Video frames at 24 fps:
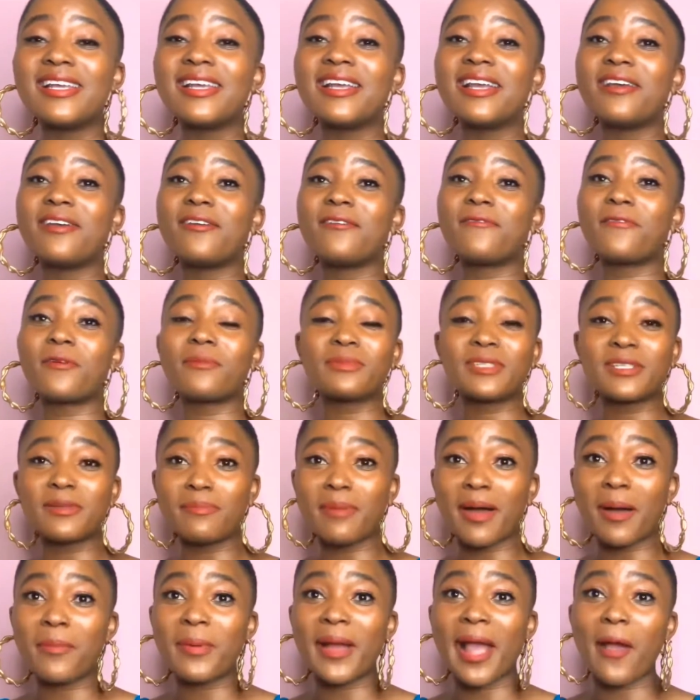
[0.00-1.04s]
from
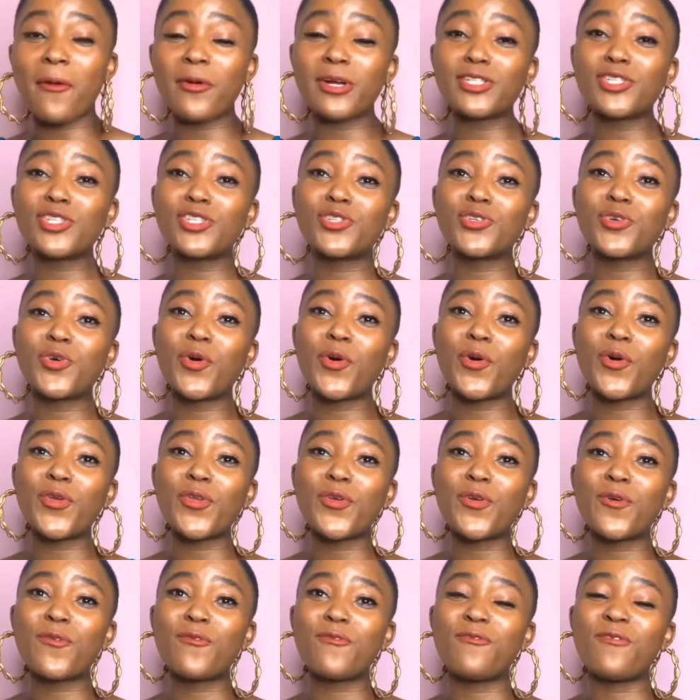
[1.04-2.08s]
Zimbabwe, I want you to call your
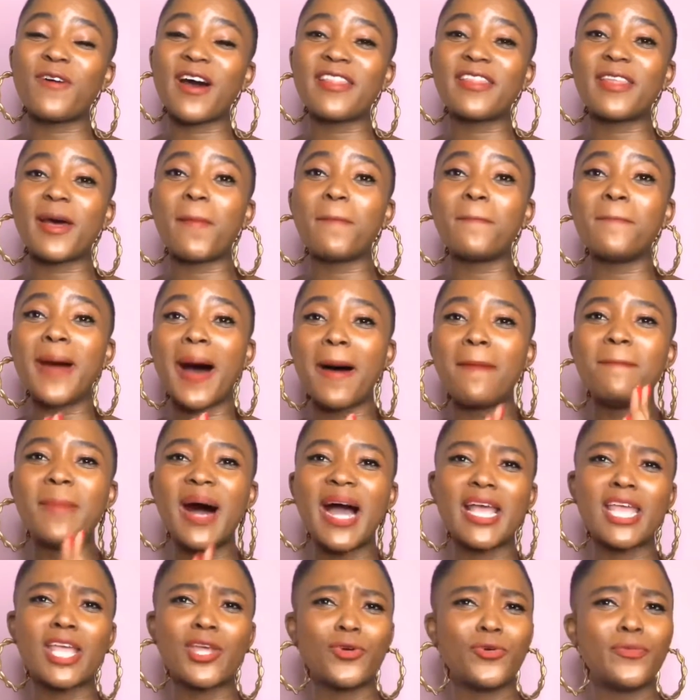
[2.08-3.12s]
father Baba.
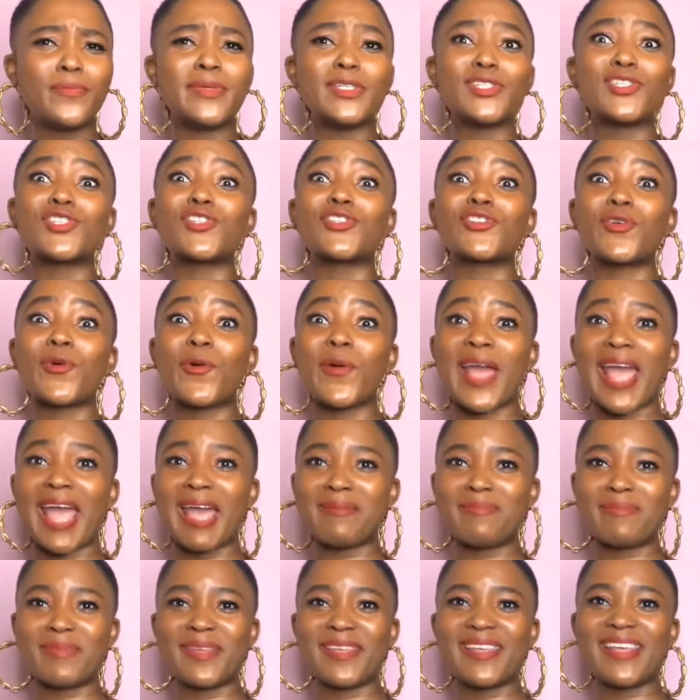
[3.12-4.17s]
He will be so
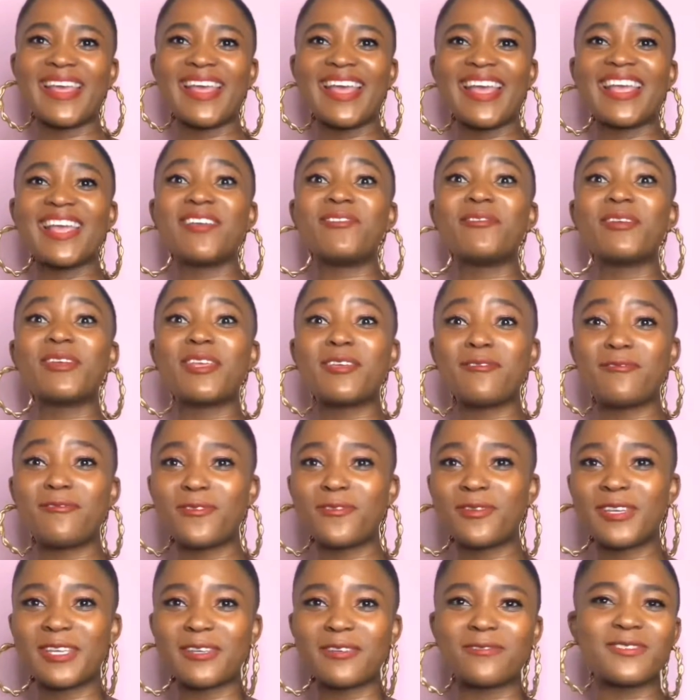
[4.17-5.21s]
happy. He will give you
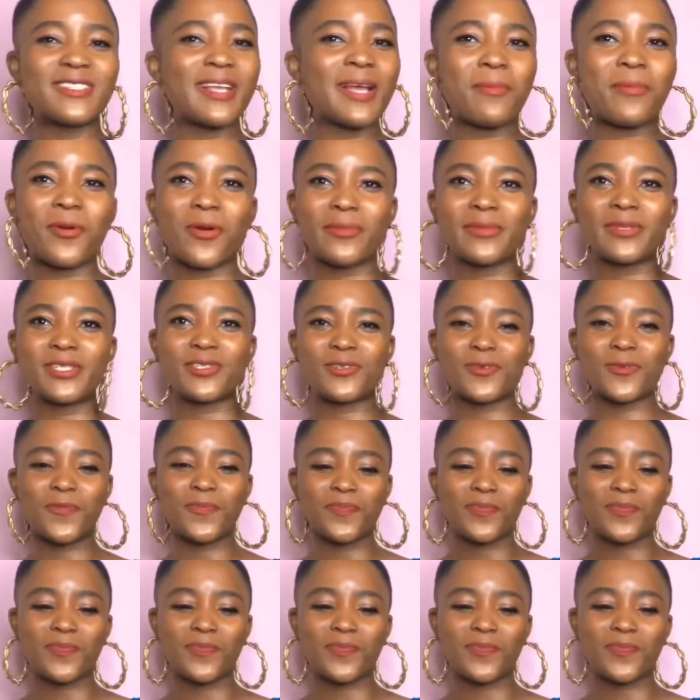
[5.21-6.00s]
gifts, I promise you.